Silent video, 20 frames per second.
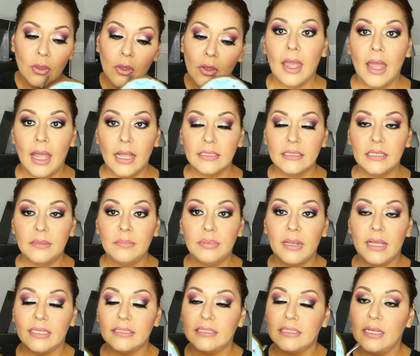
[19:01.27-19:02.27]
and it
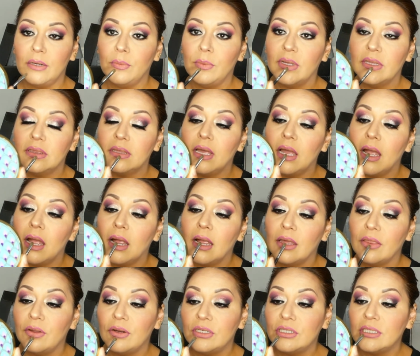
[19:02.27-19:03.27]
blends in with that
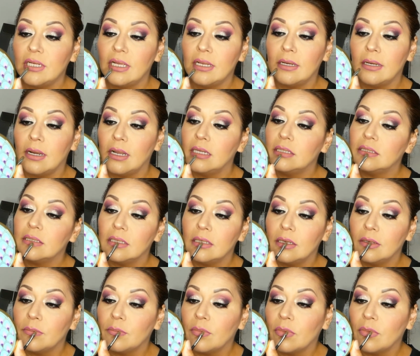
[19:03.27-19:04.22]
other shade nicely.